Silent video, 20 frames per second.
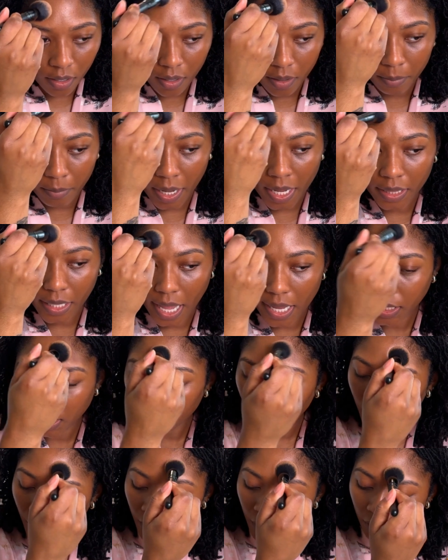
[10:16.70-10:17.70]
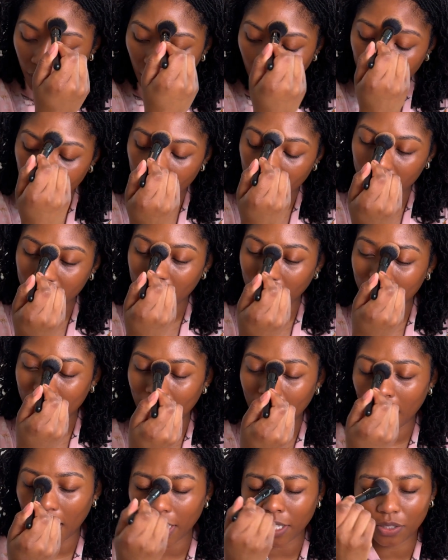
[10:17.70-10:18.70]
My last opinion on this is
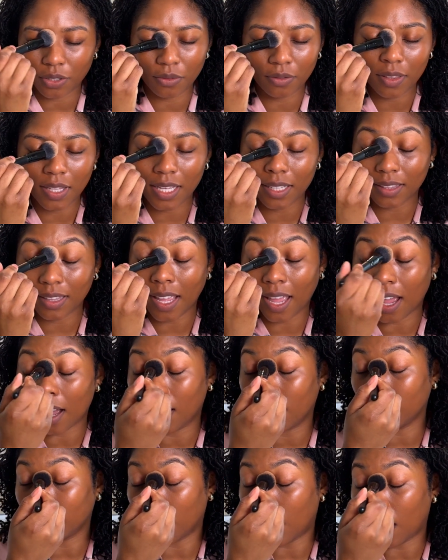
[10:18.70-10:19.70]
that I do think that there are a